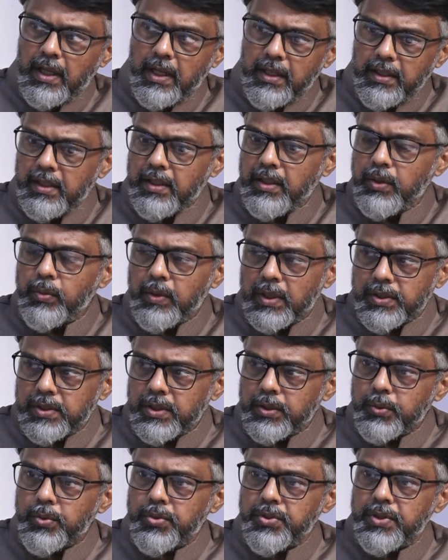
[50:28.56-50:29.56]
And then you ask
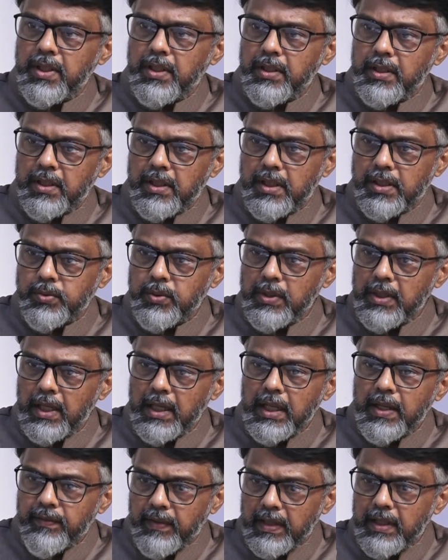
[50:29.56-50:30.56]
the question that actually
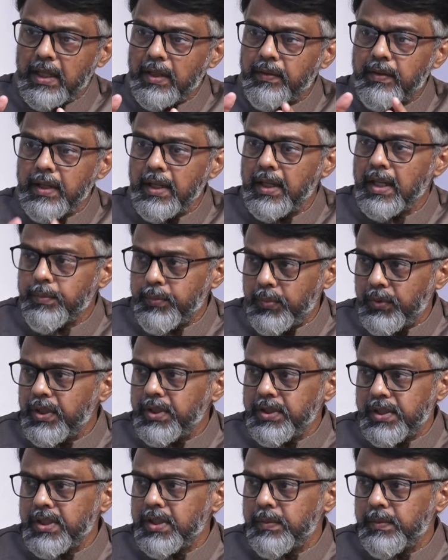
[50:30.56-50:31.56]
why I have laid upon the
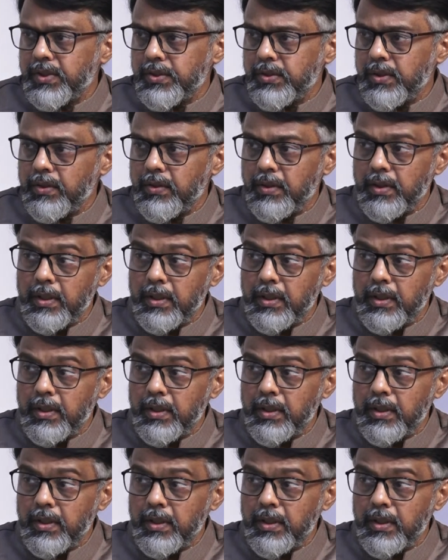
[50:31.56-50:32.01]
judgments and all.